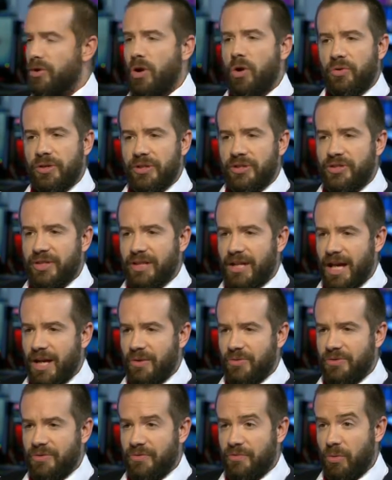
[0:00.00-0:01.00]
honest
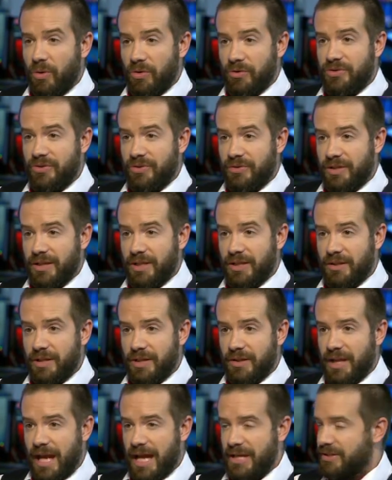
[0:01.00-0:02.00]
account of what the. But
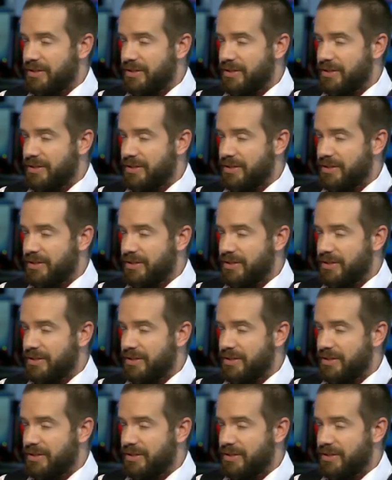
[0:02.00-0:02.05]
it's never